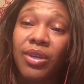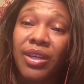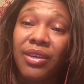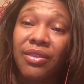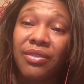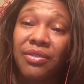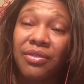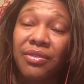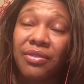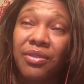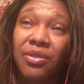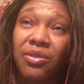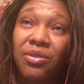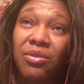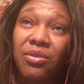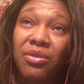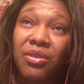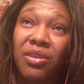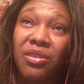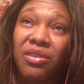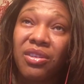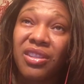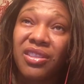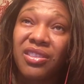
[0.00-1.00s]
If you
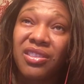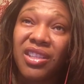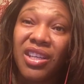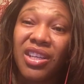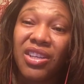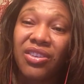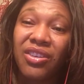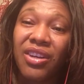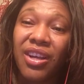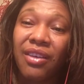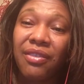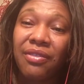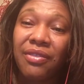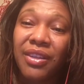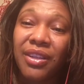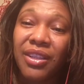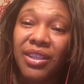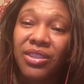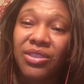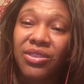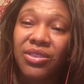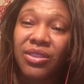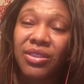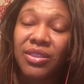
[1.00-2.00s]
notice that you're not
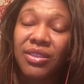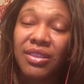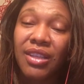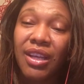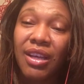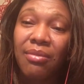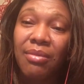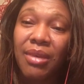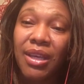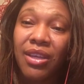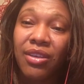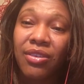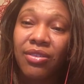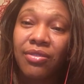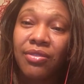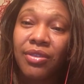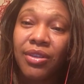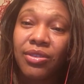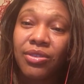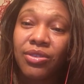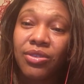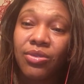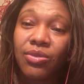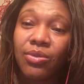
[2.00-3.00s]
feeling, it's not making you
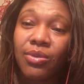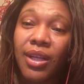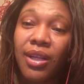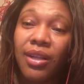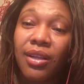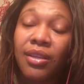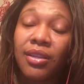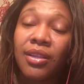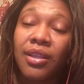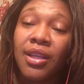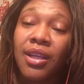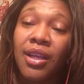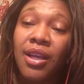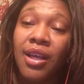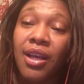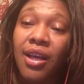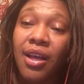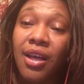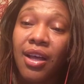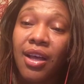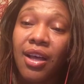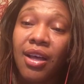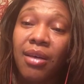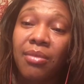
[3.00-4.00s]
feel too well,
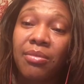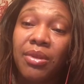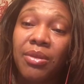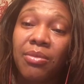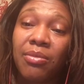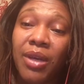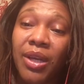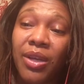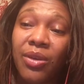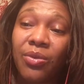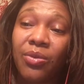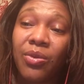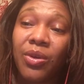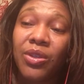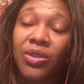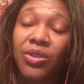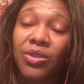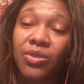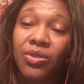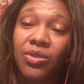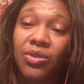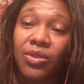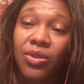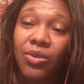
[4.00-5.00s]
um, you might want
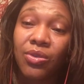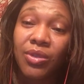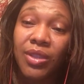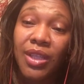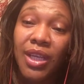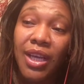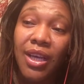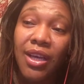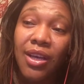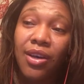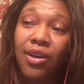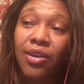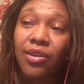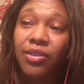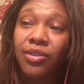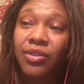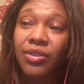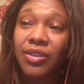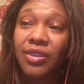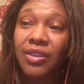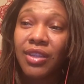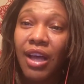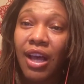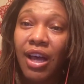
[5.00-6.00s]
to slow down or
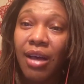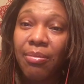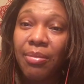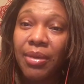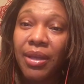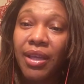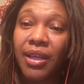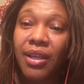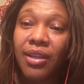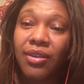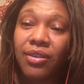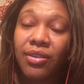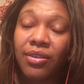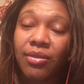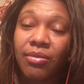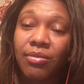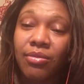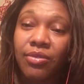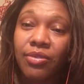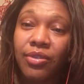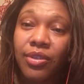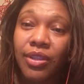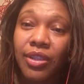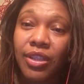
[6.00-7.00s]
stop it um,
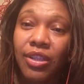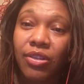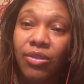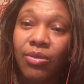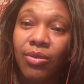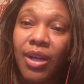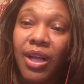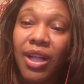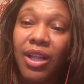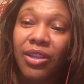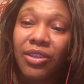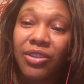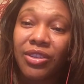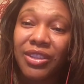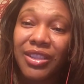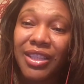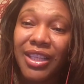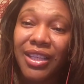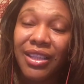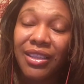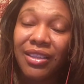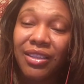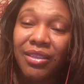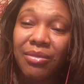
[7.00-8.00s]
for a little while or
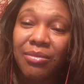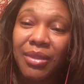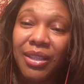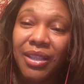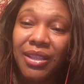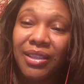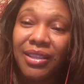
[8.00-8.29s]
take a little bit